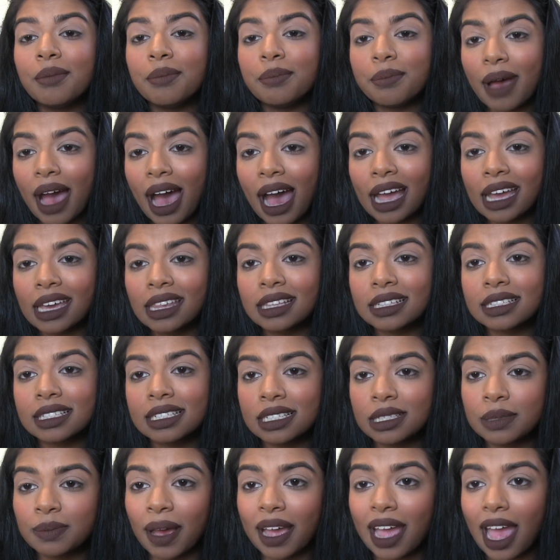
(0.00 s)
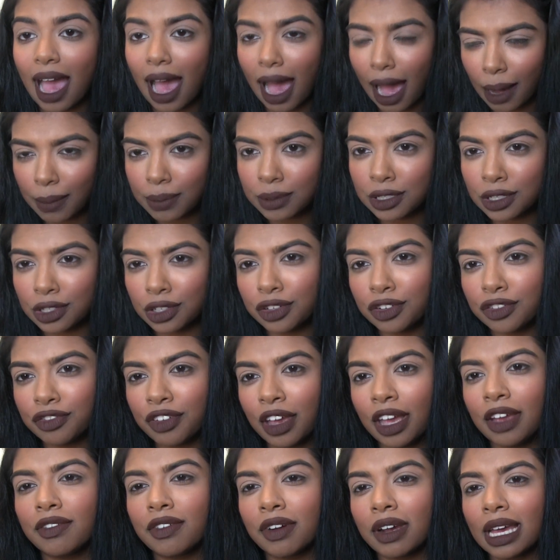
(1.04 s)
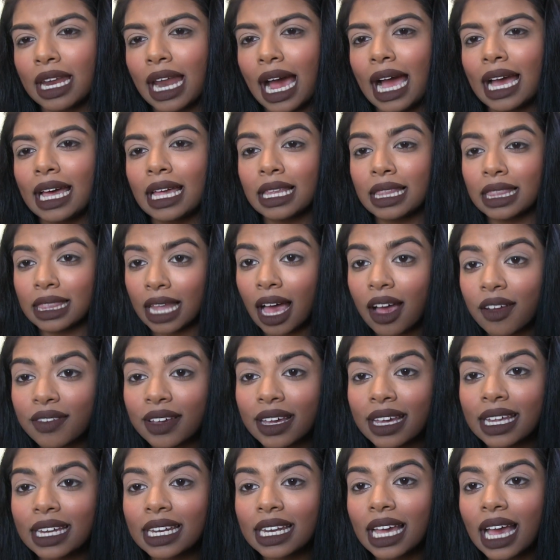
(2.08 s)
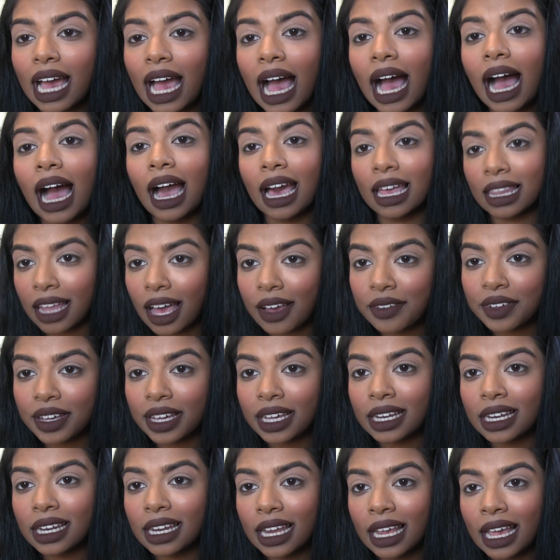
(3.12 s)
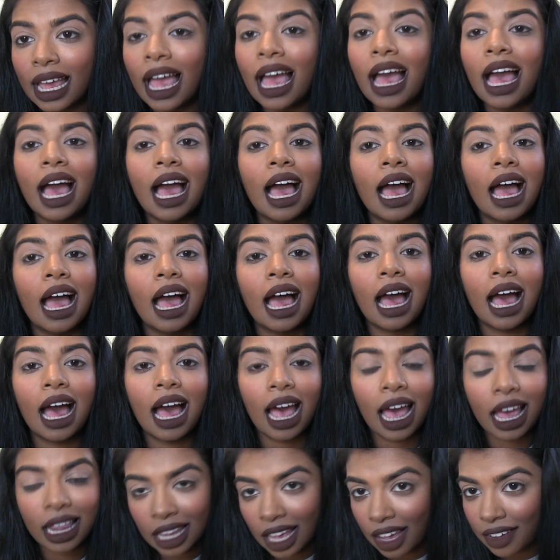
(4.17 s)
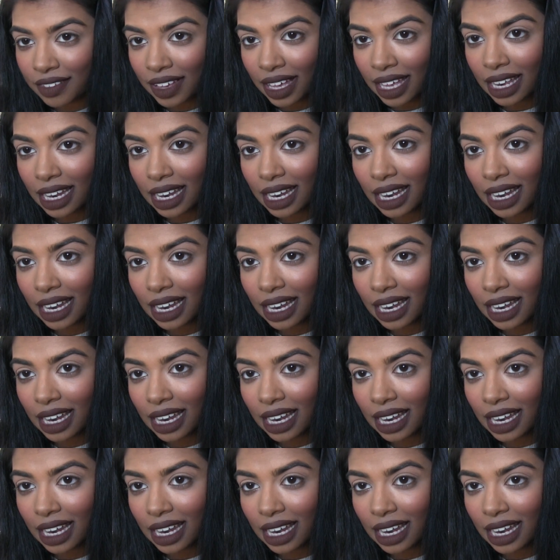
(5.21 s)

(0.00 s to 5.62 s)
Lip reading: MAC. This is my absolute favorite. I love it. I love it. I love it.